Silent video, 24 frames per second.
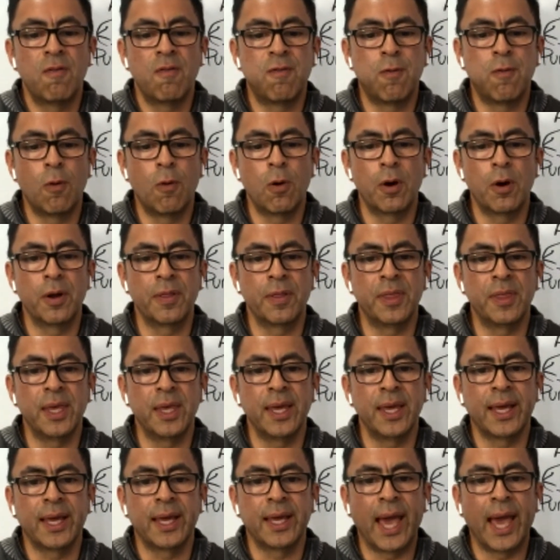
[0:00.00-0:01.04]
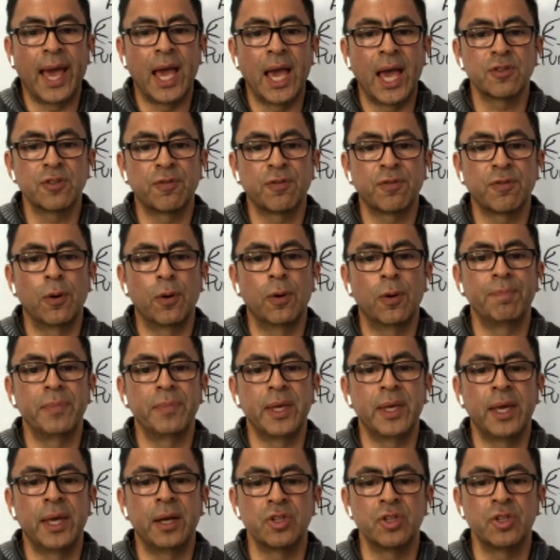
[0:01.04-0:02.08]
for the cash flow
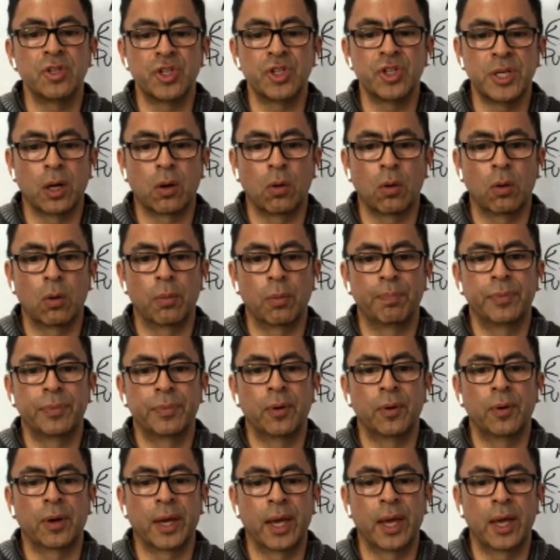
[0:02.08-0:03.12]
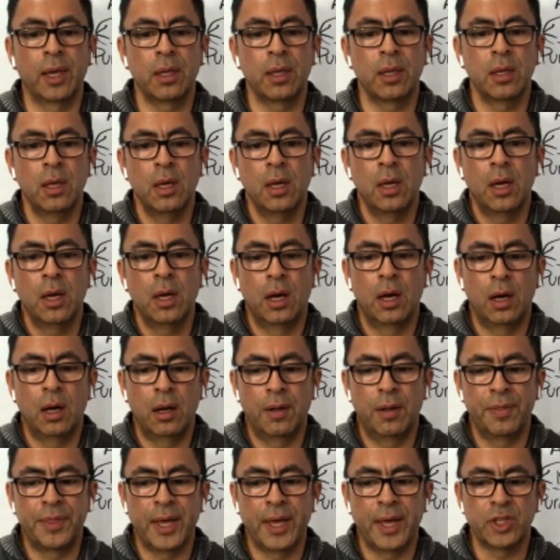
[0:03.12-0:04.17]
inner circle. Okay,
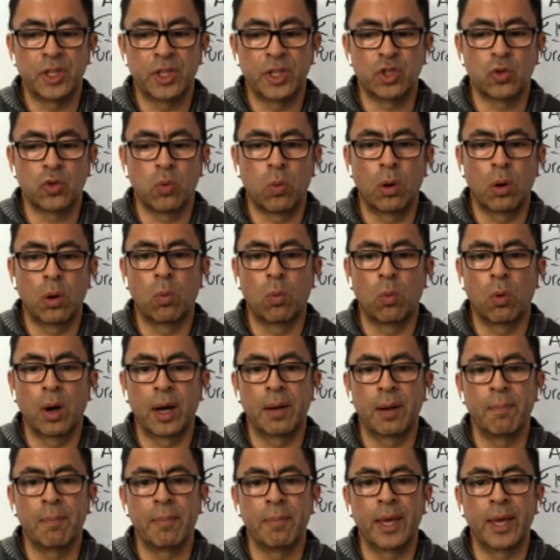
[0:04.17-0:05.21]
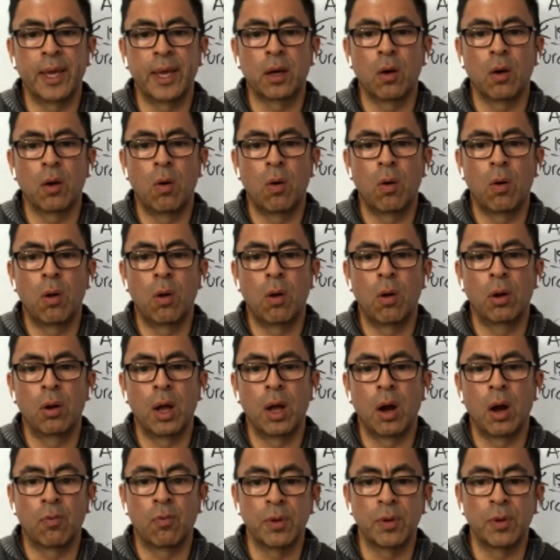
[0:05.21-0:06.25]
that's where we're going to make
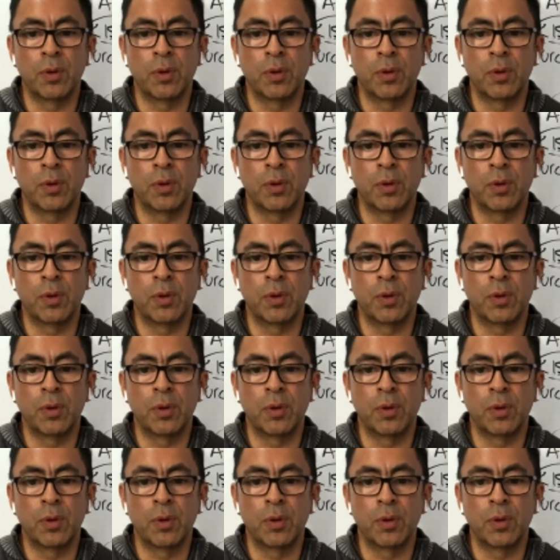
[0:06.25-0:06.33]
all our